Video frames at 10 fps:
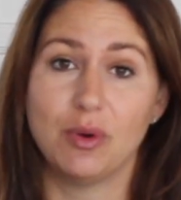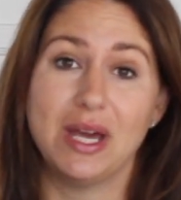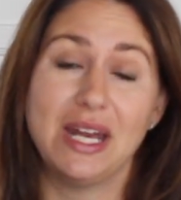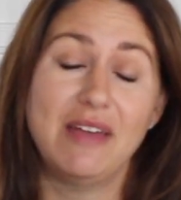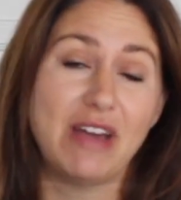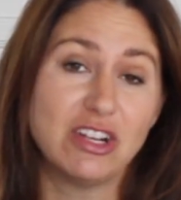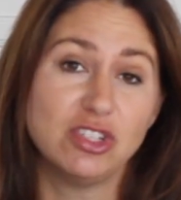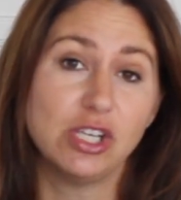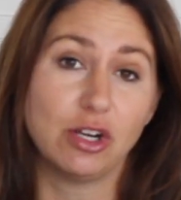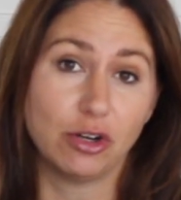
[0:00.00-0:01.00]
And I've
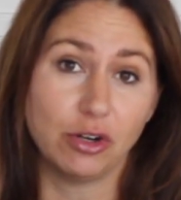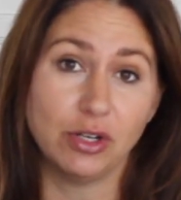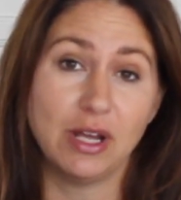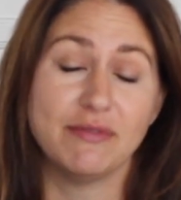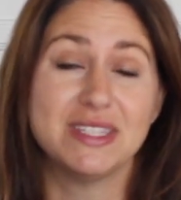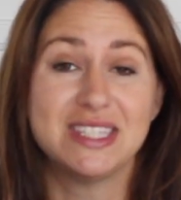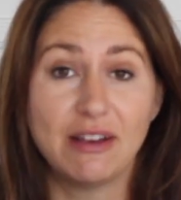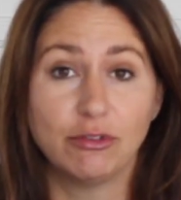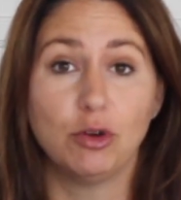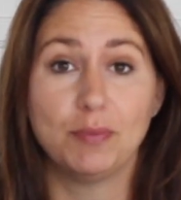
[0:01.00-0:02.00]
actually heard of
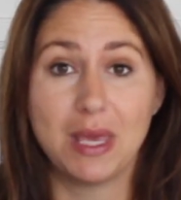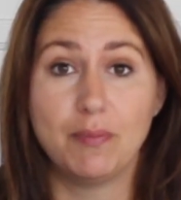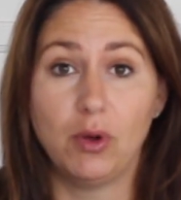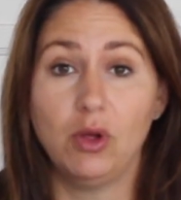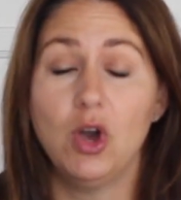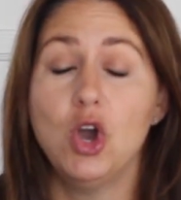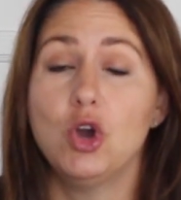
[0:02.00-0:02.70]
several people